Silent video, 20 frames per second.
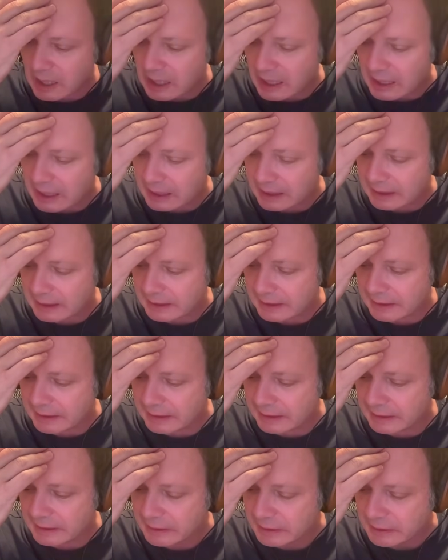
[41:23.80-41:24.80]

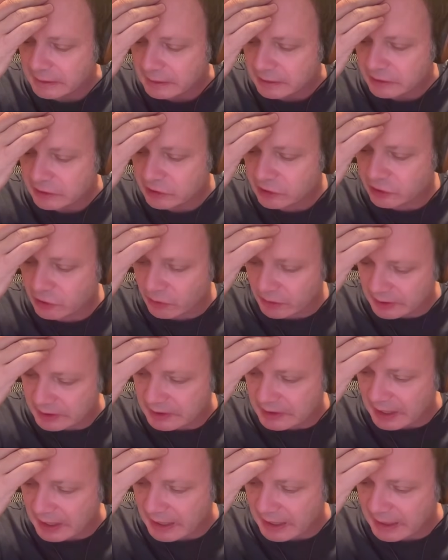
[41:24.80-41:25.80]
I should
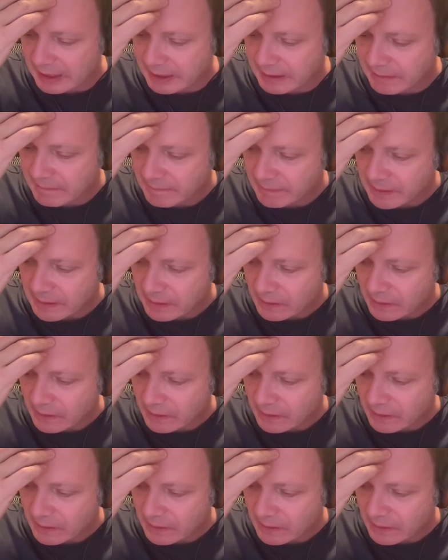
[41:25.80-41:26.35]
say,